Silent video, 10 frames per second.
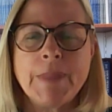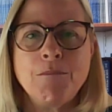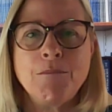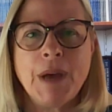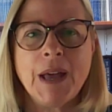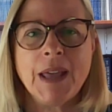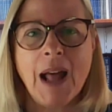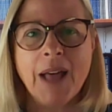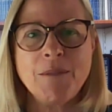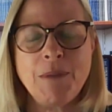but
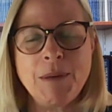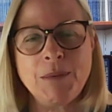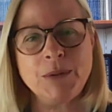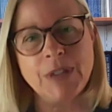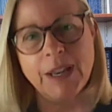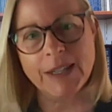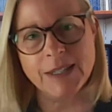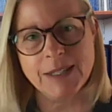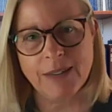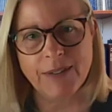other people say
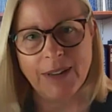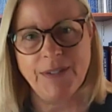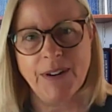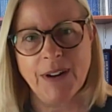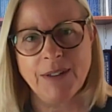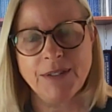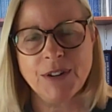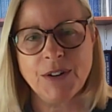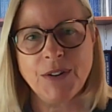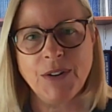it's seventy-five.
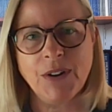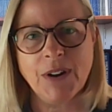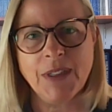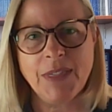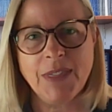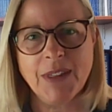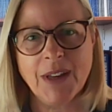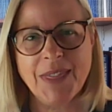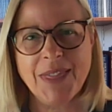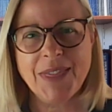So I
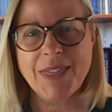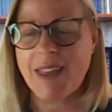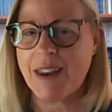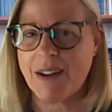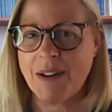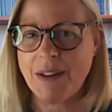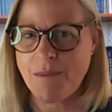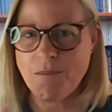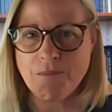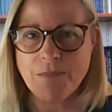I and I
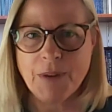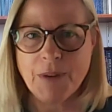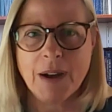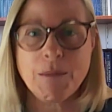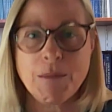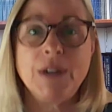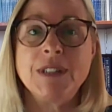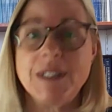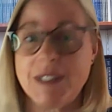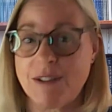
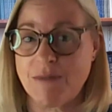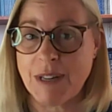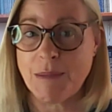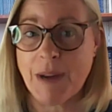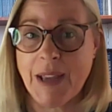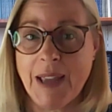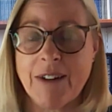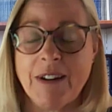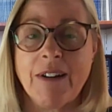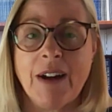because this isn't really my
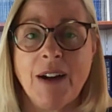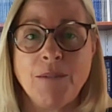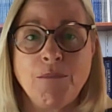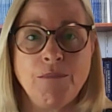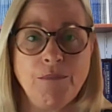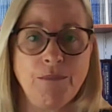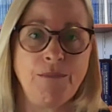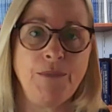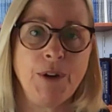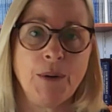area, I
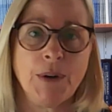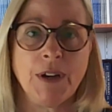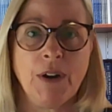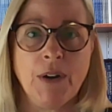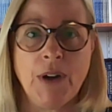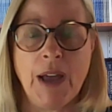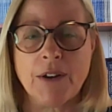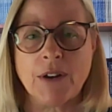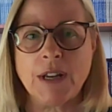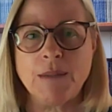don't want to go
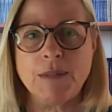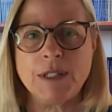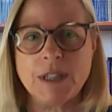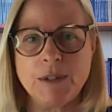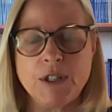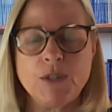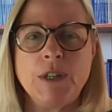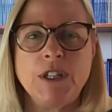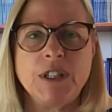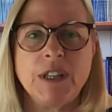out on a limb and say which is
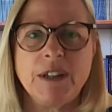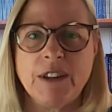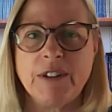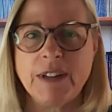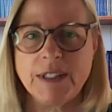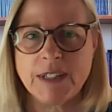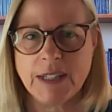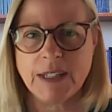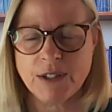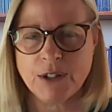which. They're they're
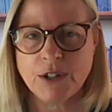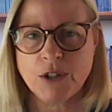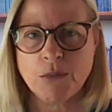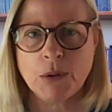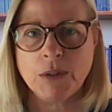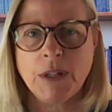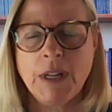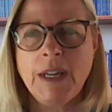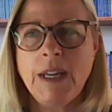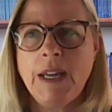easily searchable.
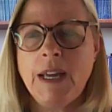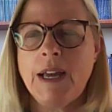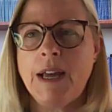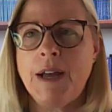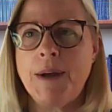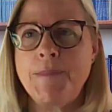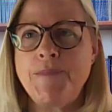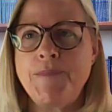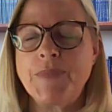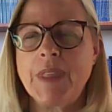
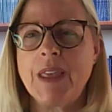Um